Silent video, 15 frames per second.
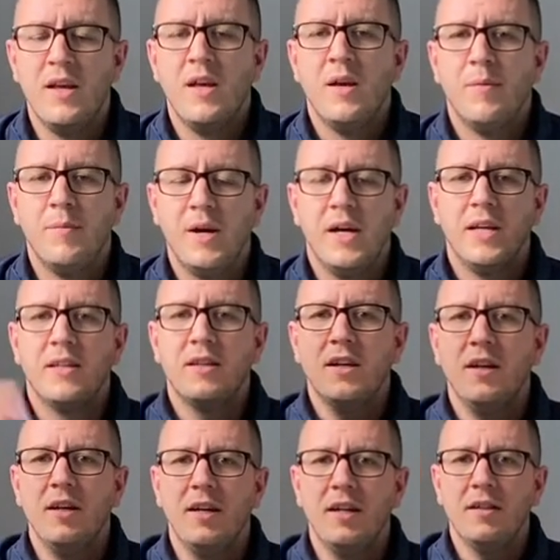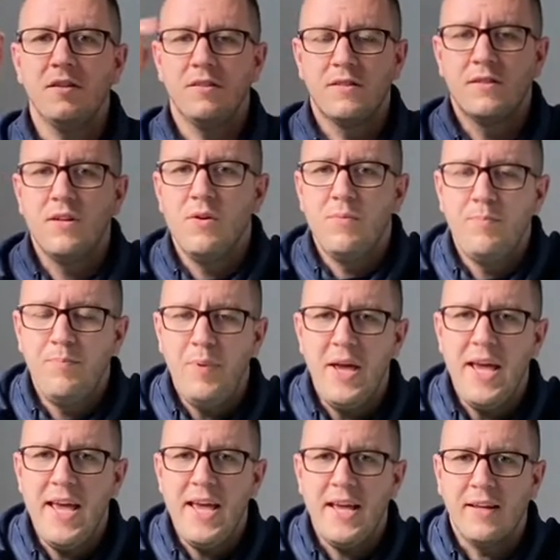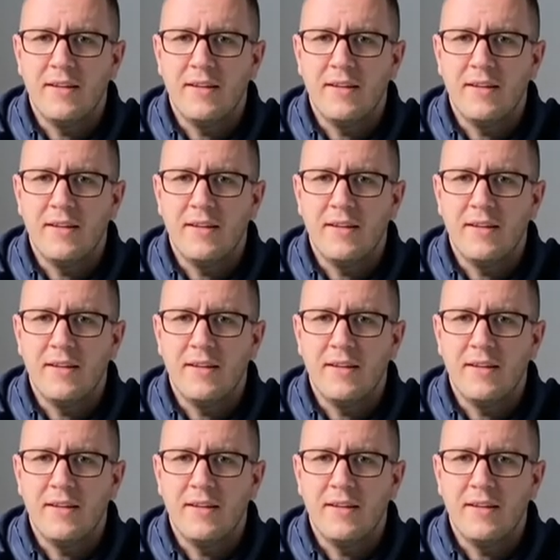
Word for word: My God is so big,